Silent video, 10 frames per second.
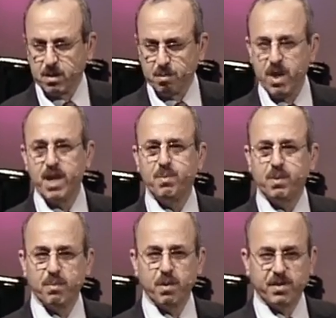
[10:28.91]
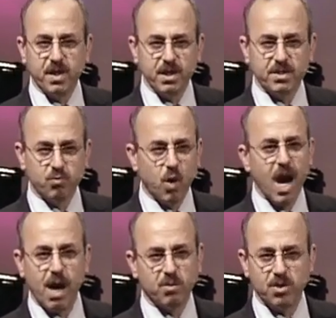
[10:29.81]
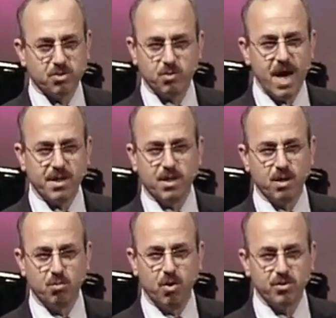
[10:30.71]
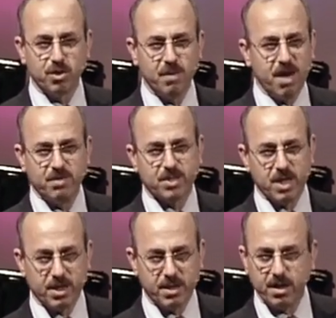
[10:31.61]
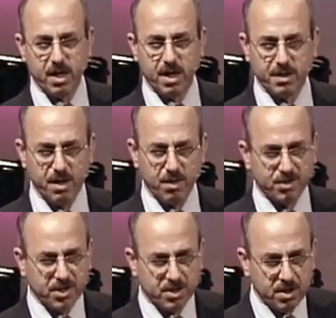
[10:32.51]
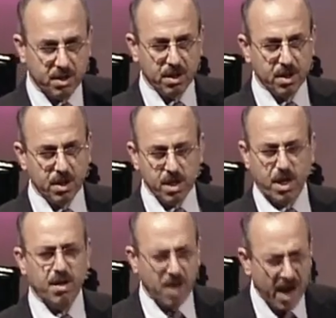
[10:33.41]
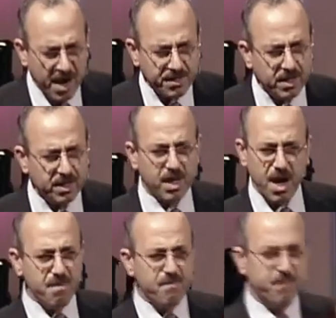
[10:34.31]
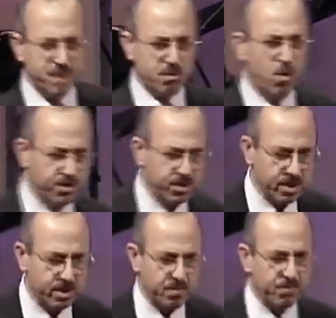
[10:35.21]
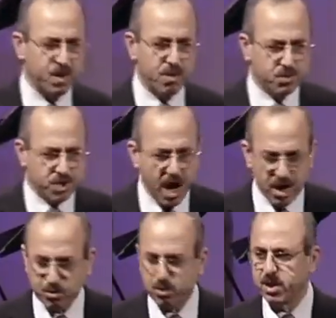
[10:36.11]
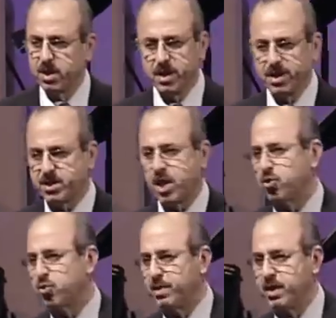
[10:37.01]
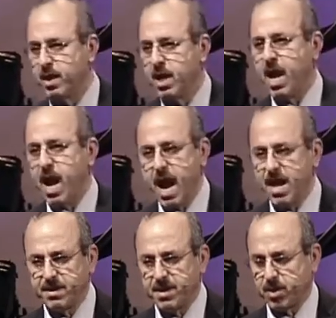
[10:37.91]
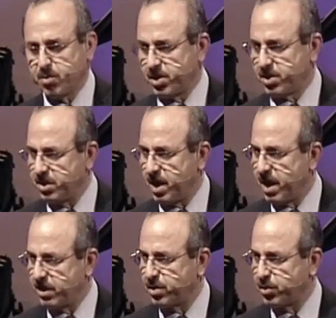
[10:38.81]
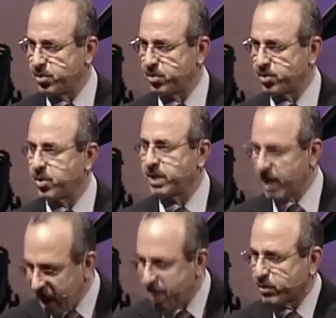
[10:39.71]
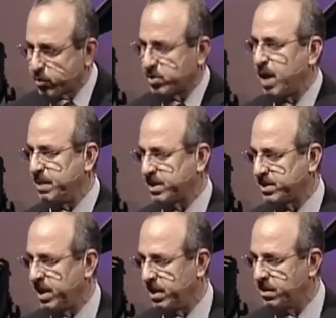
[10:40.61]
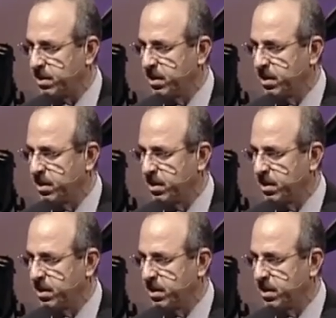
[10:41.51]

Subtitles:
Many people think, wow, this radical Muslim, I've studied a lot. Now just I think every Muslim from childhood learns how to be anti-Christian, anti-Jew. So they have to some extent.